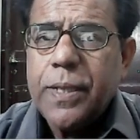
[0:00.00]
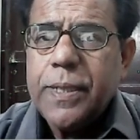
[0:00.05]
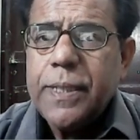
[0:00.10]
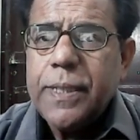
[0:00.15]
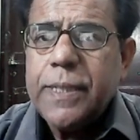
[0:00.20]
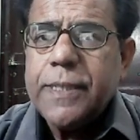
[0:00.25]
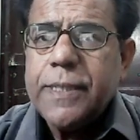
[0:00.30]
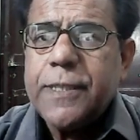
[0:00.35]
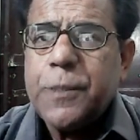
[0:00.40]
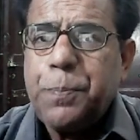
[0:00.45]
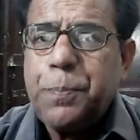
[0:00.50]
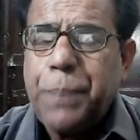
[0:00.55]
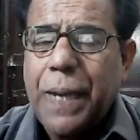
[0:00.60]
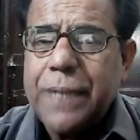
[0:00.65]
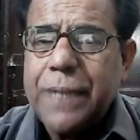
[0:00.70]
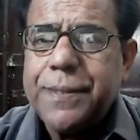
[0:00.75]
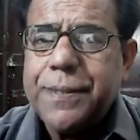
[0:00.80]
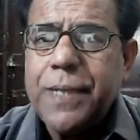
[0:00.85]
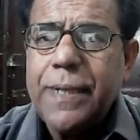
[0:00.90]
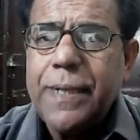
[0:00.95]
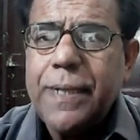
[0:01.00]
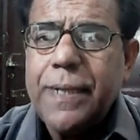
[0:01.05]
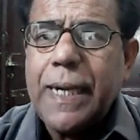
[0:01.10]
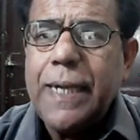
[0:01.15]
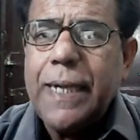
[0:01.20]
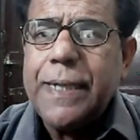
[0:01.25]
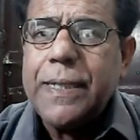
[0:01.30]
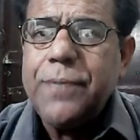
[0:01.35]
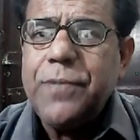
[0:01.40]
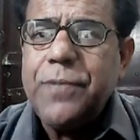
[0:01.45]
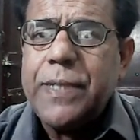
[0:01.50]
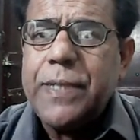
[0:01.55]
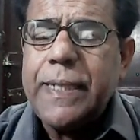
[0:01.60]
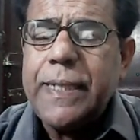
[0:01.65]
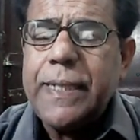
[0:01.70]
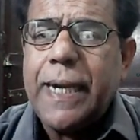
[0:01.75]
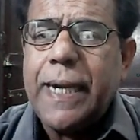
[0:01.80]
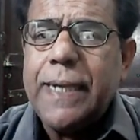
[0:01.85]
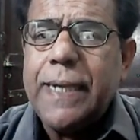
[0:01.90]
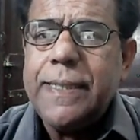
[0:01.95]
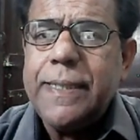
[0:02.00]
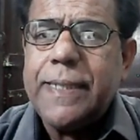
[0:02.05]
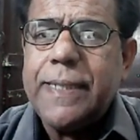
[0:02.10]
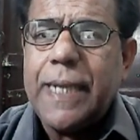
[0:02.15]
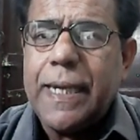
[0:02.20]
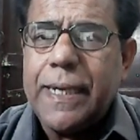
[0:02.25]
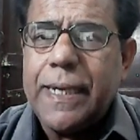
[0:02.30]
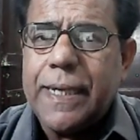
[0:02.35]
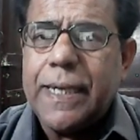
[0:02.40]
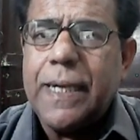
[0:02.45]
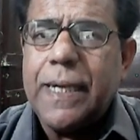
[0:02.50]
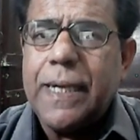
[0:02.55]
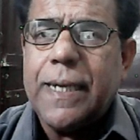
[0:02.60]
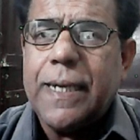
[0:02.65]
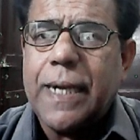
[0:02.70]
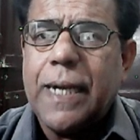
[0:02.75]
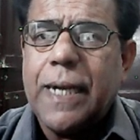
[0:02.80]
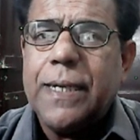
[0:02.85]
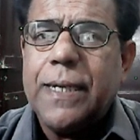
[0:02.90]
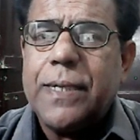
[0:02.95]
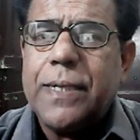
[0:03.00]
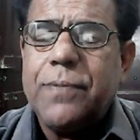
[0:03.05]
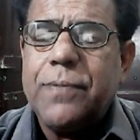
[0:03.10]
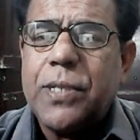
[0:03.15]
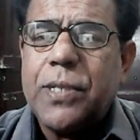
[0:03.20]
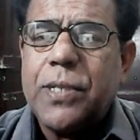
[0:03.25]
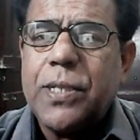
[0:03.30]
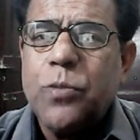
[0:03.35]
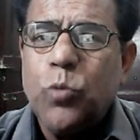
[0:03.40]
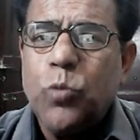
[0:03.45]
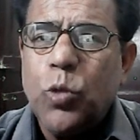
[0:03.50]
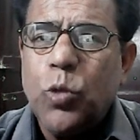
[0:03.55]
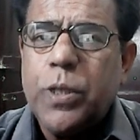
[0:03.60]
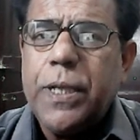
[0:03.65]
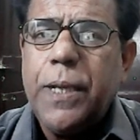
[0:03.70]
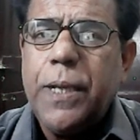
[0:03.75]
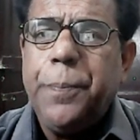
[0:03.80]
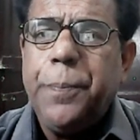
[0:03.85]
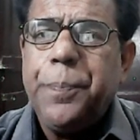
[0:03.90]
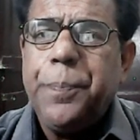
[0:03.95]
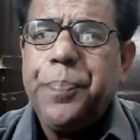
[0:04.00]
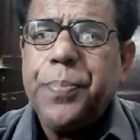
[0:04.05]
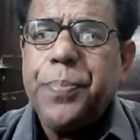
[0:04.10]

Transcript: special relativity and general relativity. Okay,